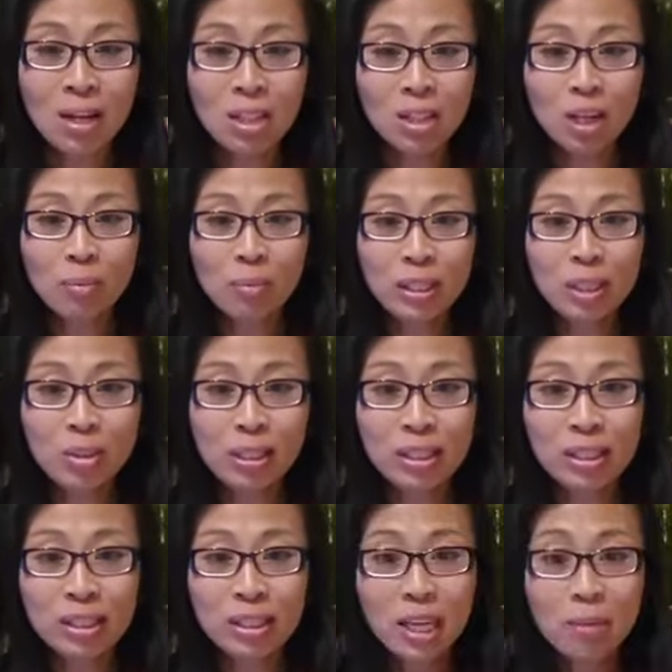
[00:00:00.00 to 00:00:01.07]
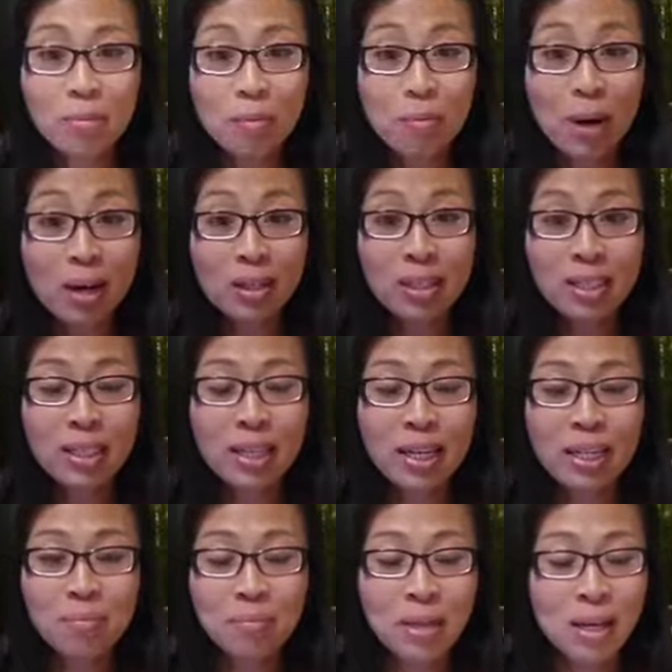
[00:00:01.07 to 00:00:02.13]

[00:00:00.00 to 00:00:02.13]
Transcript: So I'll be doing this type of box today.